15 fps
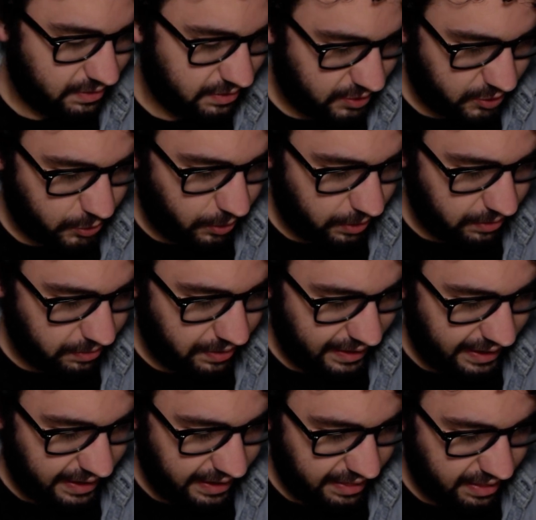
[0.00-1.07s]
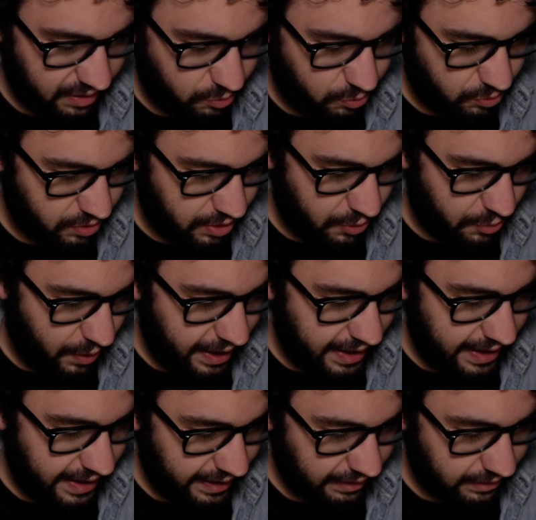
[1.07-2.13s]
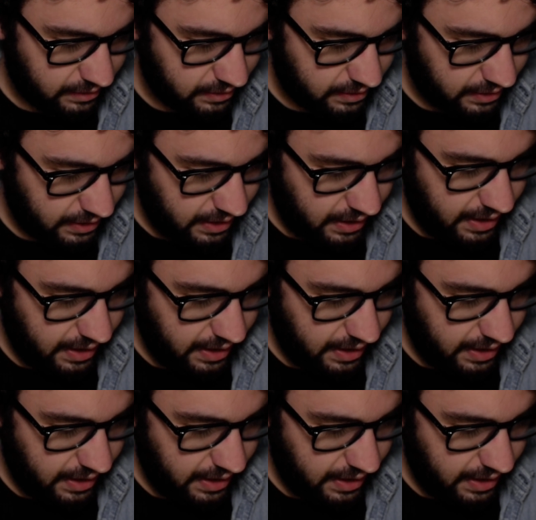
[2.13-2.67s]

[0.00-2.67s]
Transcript: sort of the the, the ratings,